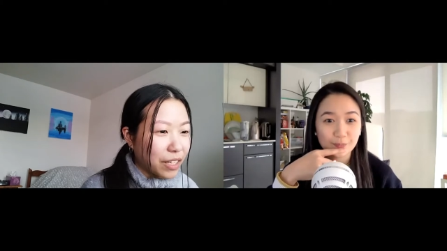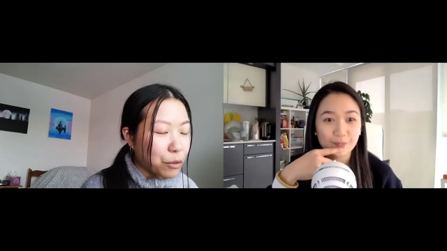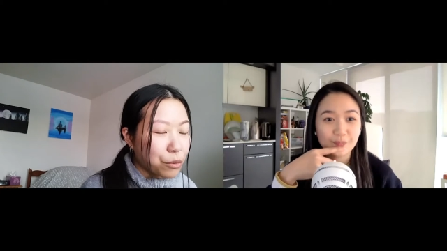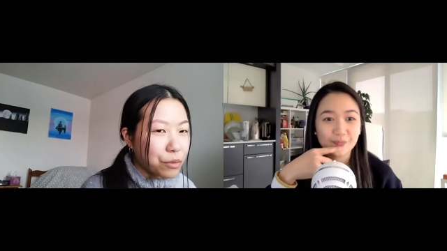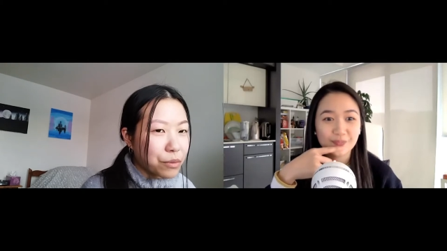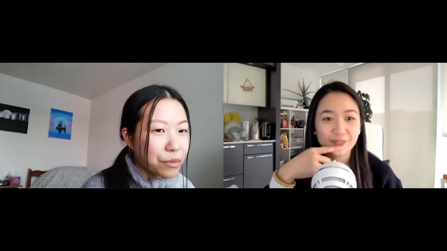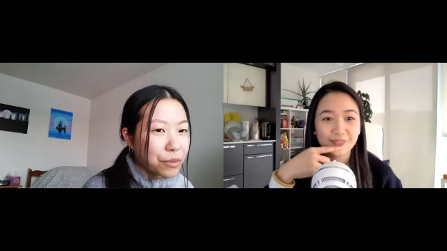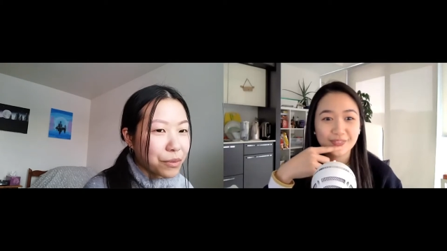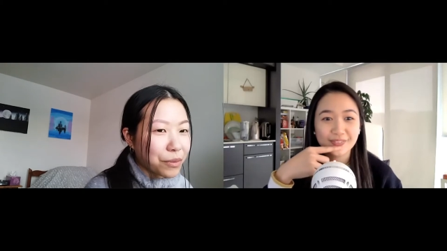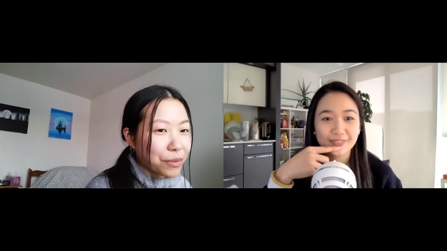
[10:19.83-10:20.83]

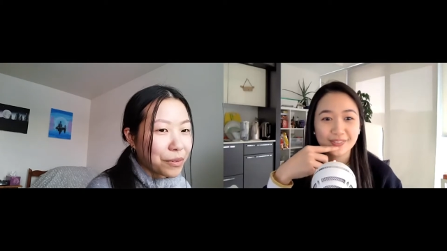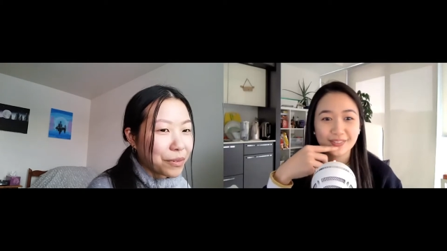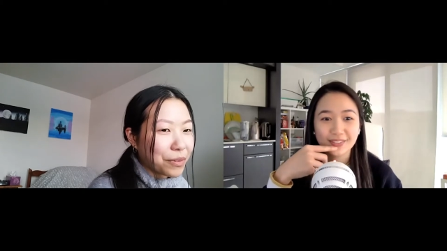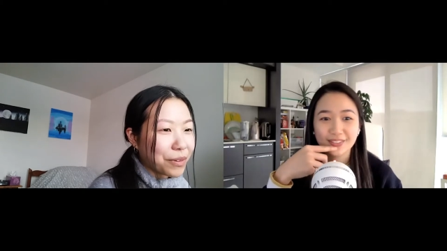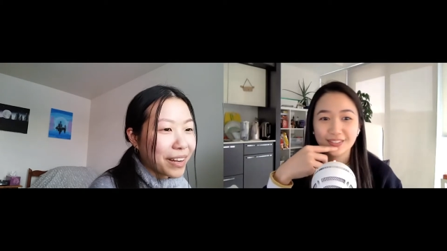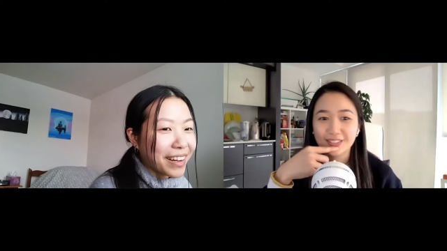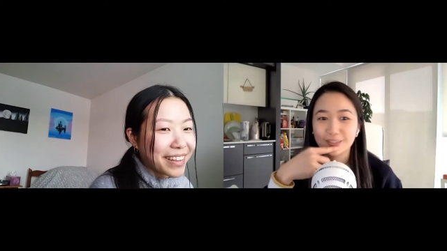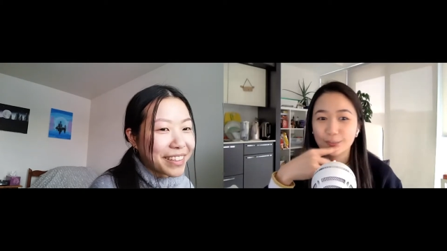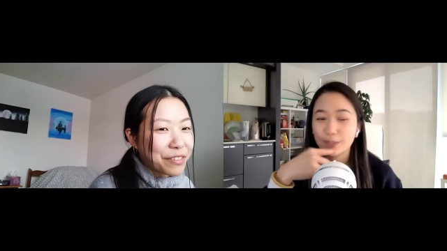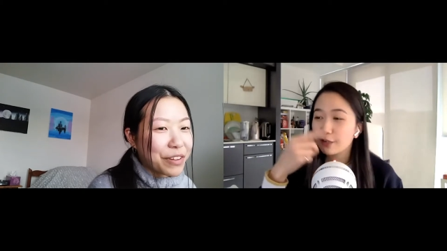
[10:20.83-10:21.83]
Speaker 1: Ooh.
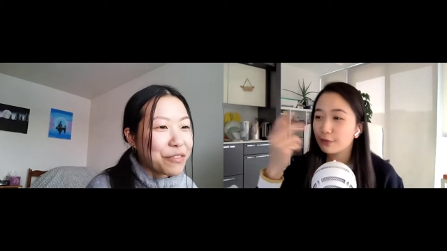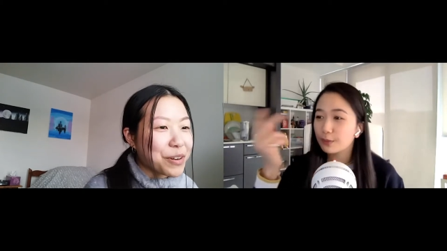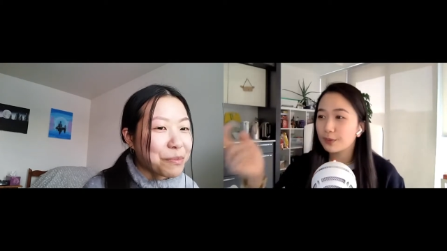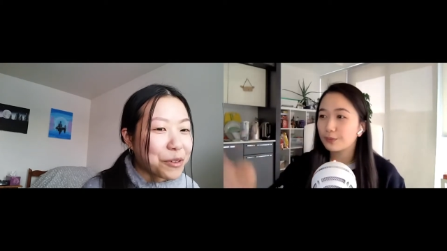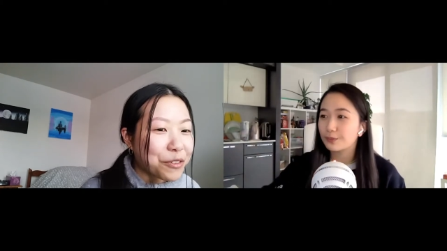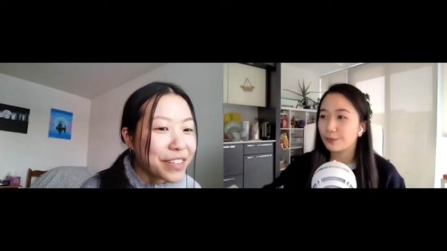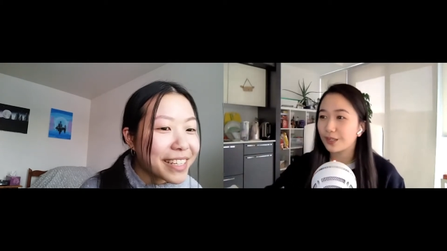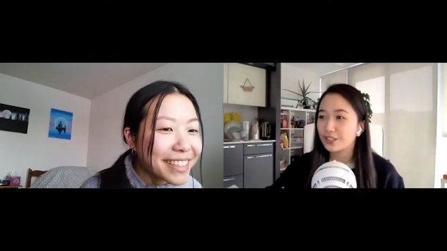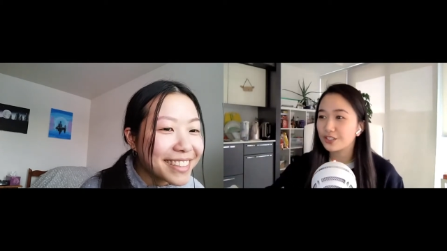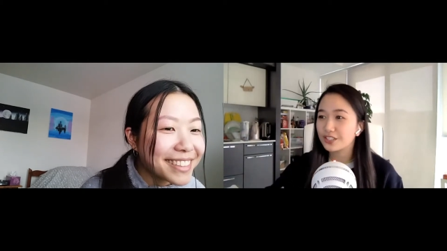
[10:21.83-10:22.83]
What have we movies? been
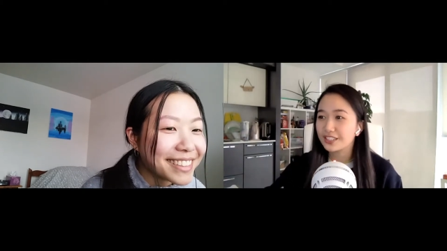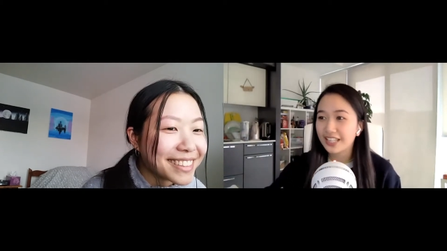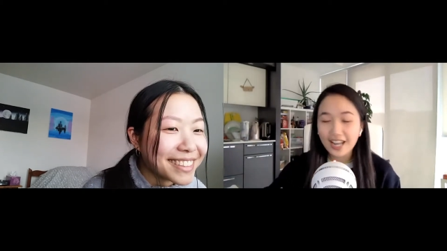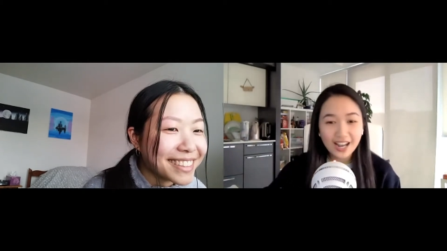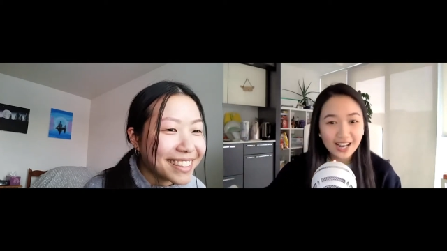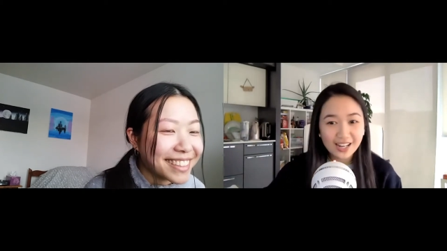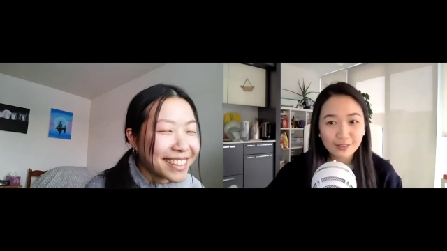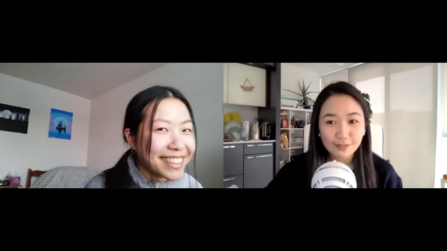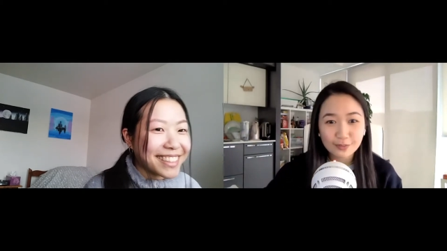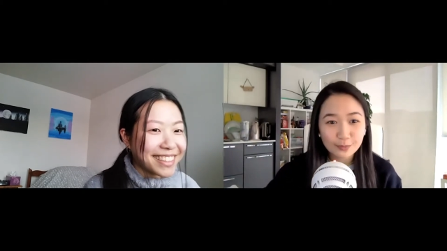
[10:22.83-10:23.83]
watching?
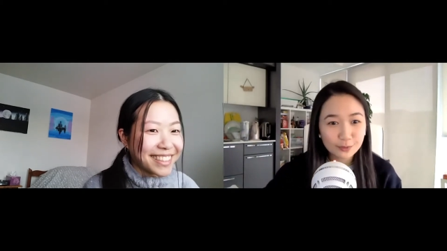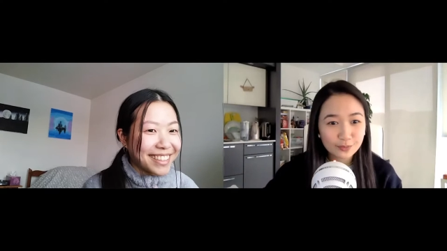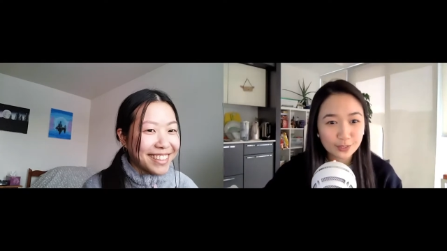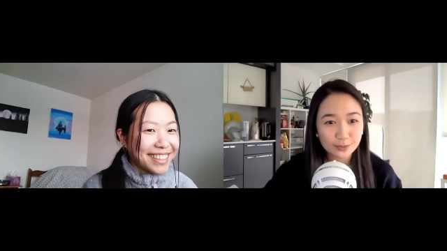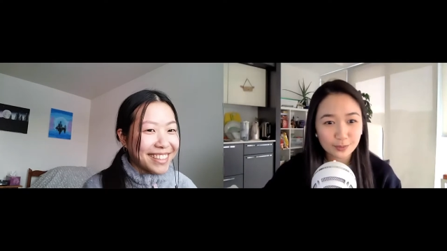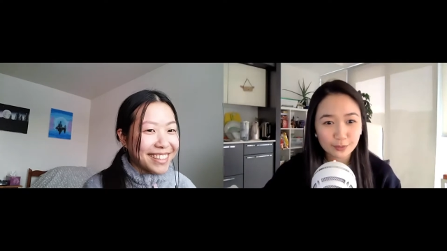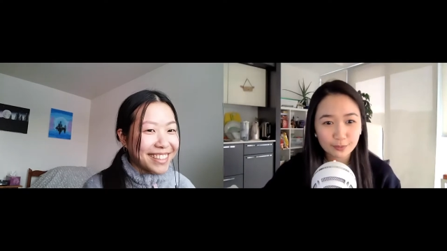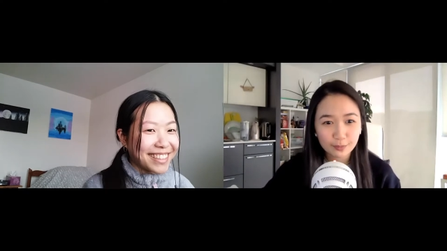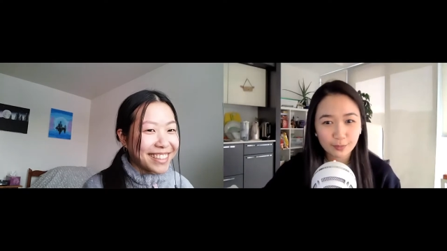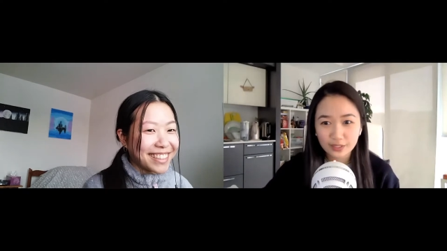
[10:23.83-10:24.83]
Yeah, favorite movies. What
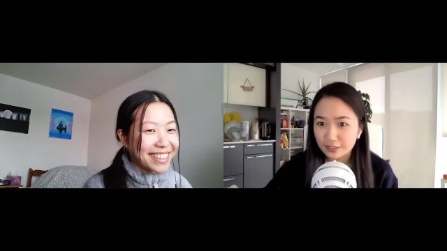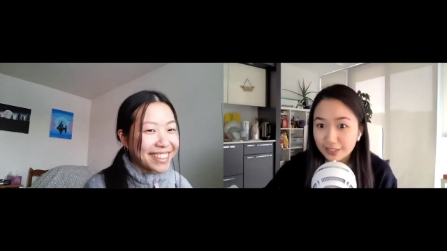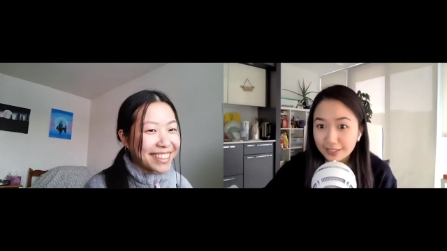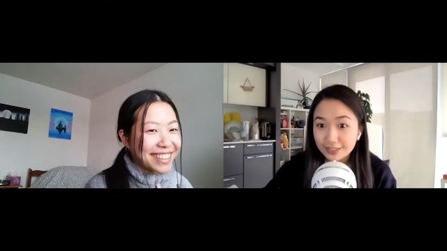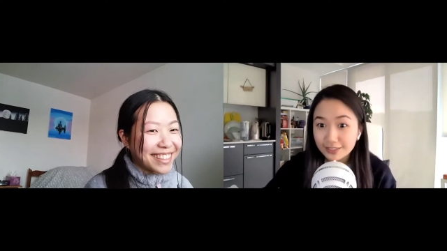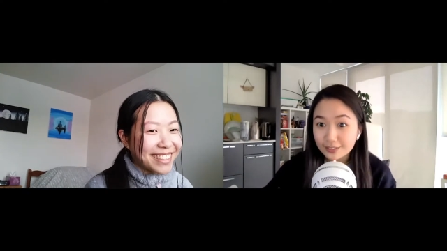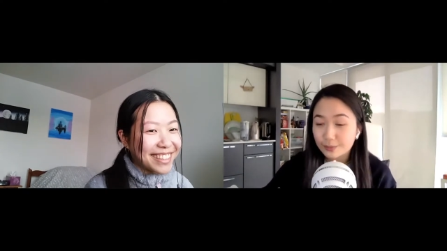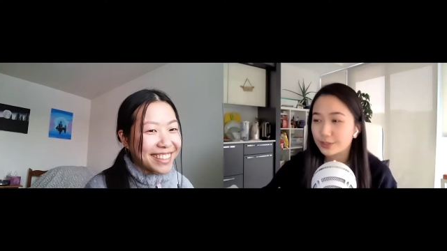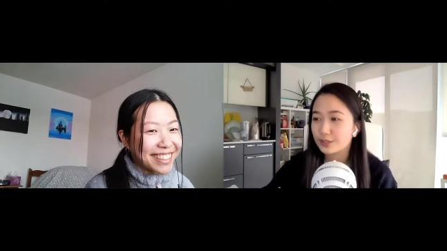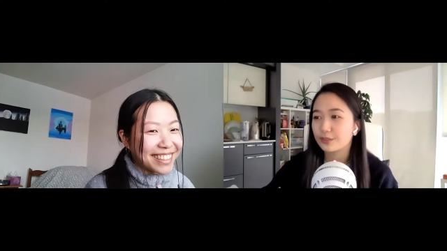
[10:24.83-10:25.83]
have we been watching lately,
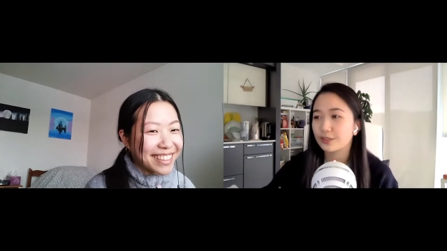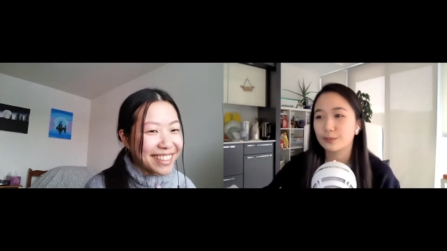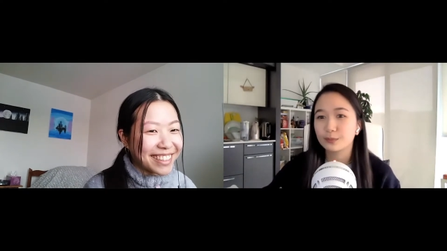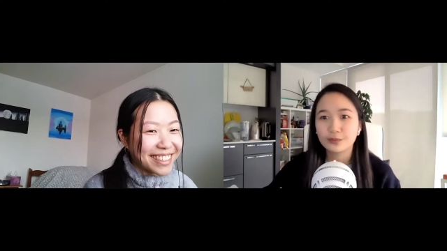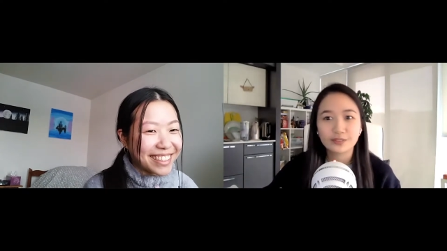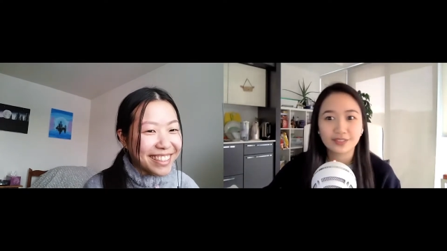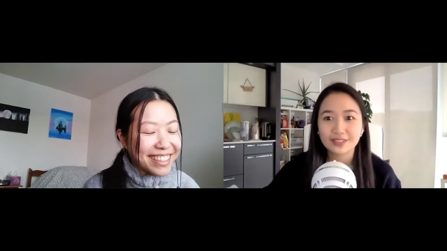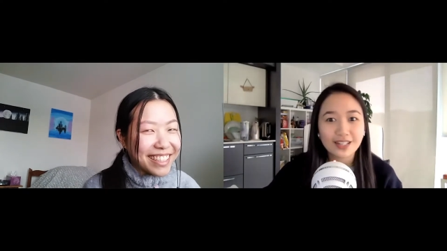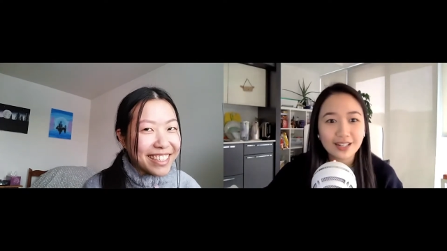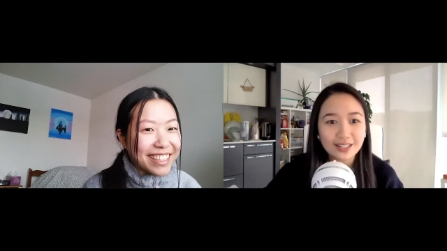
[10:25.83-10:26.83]
or what's your favorite movie of
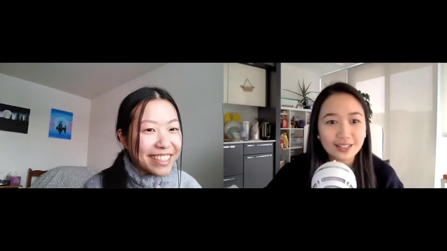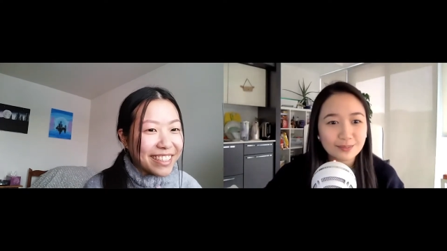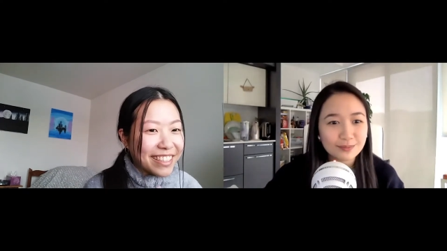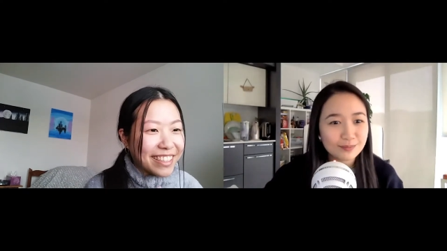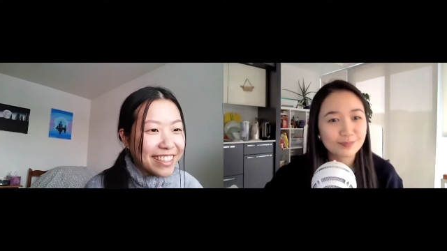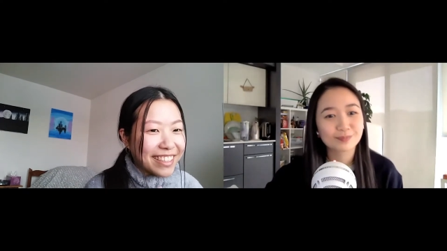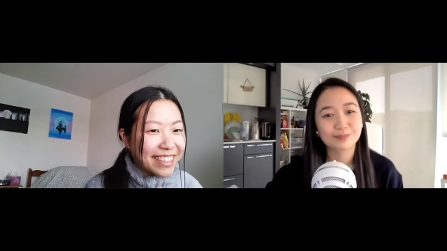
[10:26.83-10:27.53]
all time?